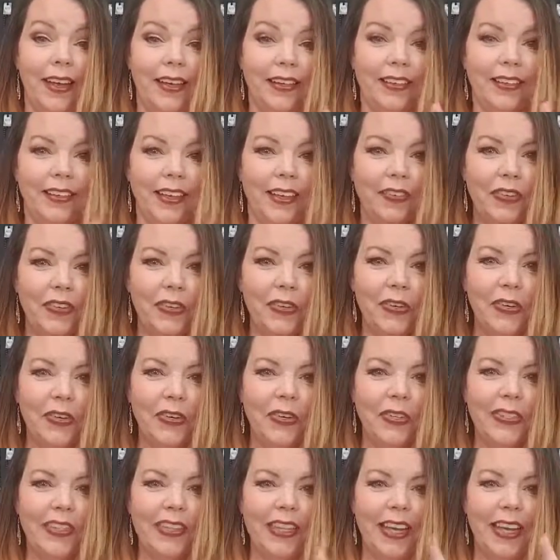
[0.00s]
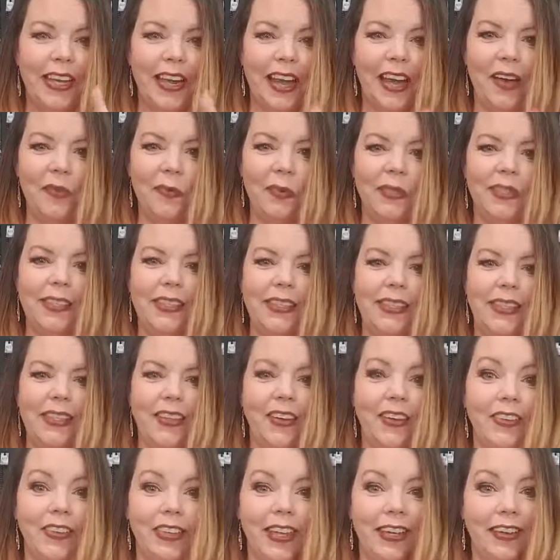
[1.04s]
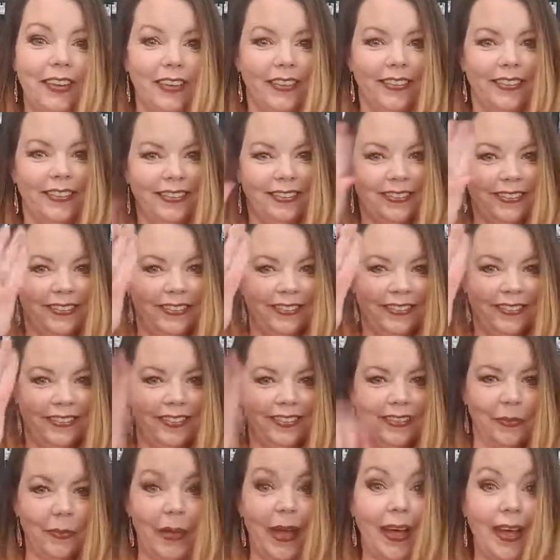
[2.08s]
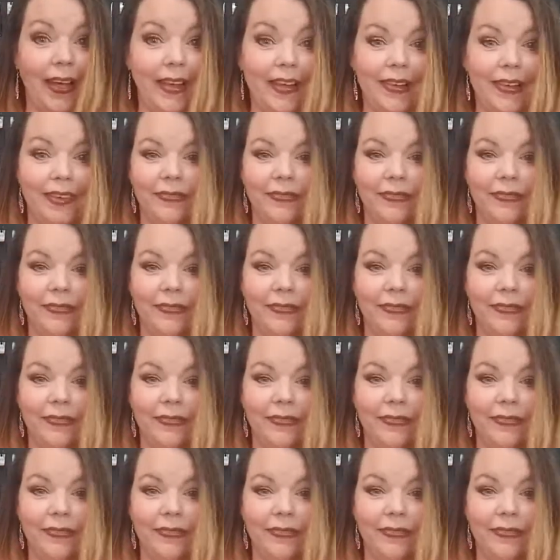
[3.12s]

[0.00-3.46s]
Love you, girls, and I will see y'all later. Bye.